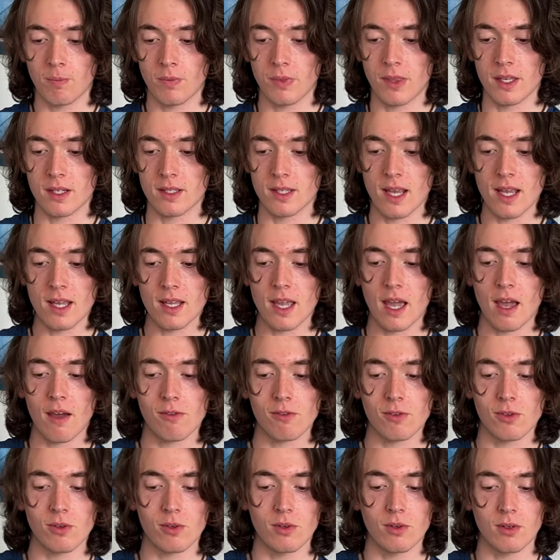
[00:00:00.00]
They take
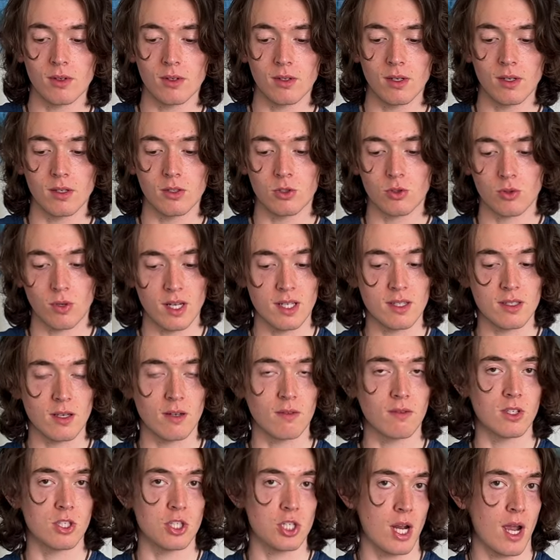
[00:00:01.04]
after traits
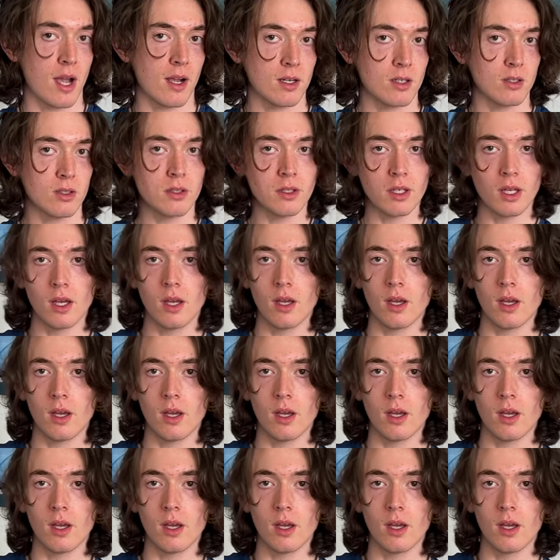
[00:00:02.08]
of the Jackal,